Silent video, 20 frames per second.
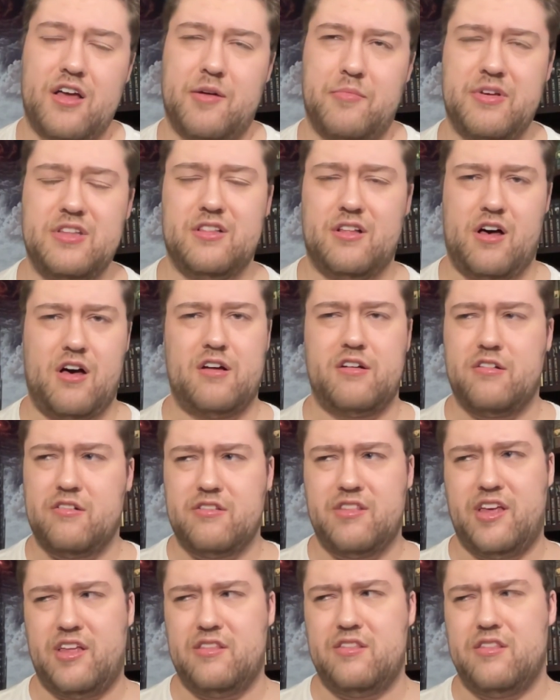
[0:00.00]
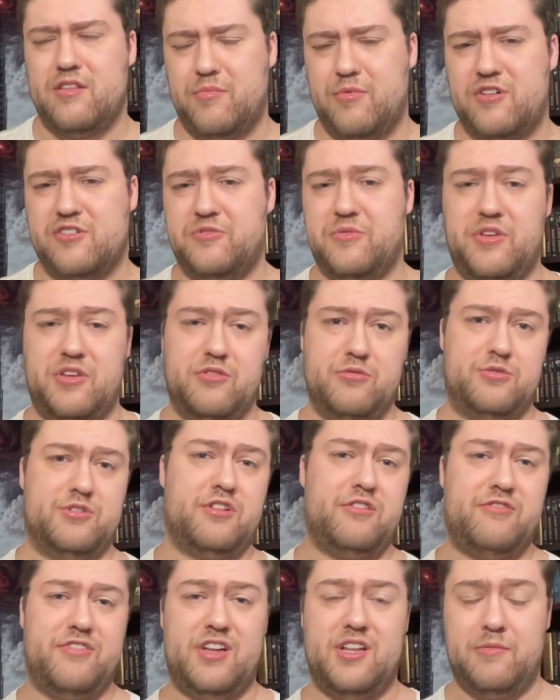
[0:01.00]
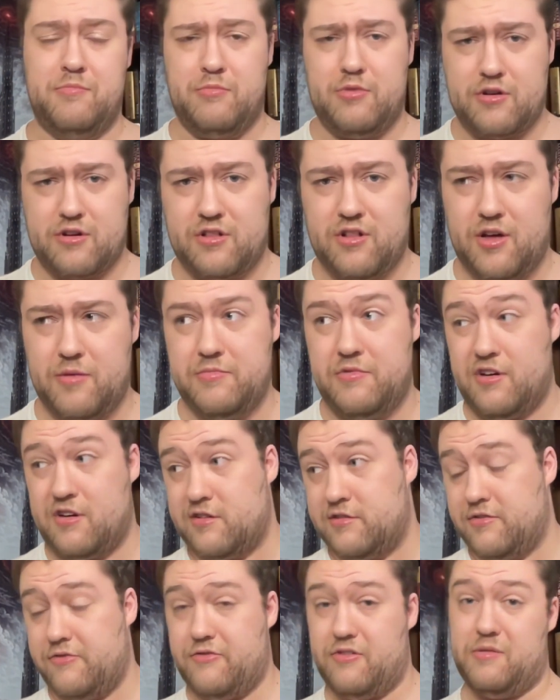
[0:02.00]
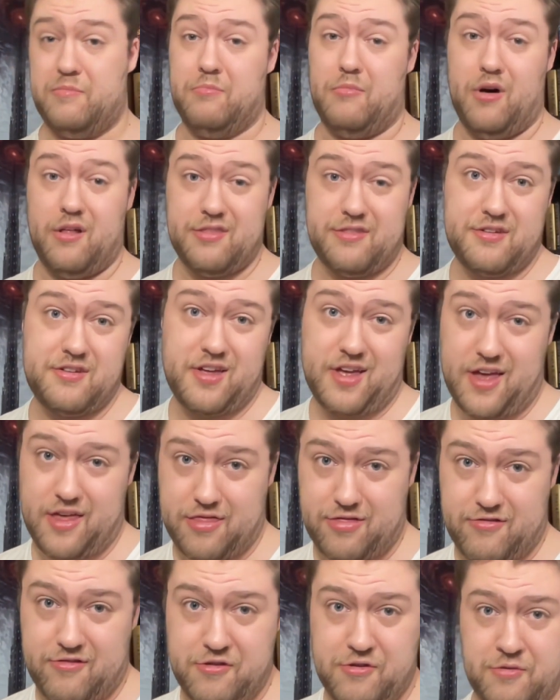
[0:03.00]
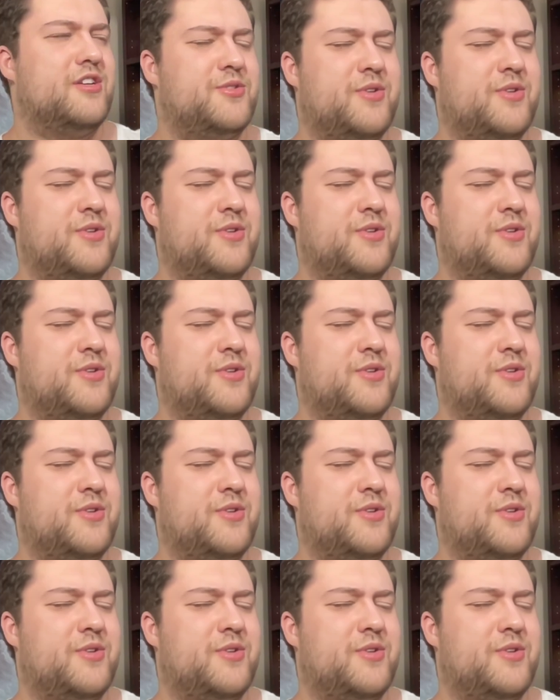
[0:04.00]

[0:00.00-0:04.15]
a bit longer than the books we usually read in book club. It took us a full month to get through.